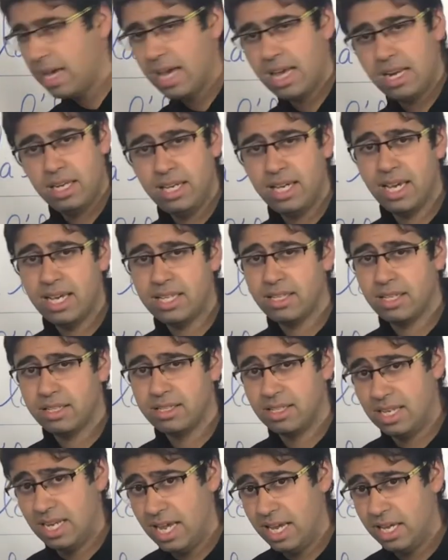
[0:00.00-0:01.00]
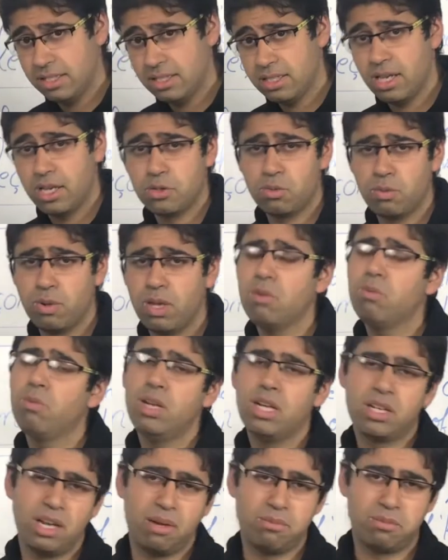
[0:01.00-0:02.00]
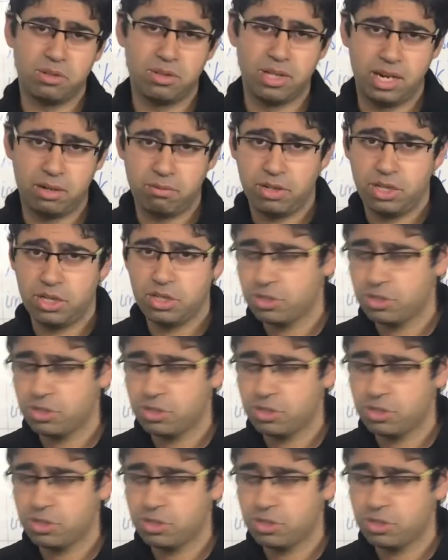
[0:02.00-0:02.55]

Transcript: les as lays as well. We'll come to that very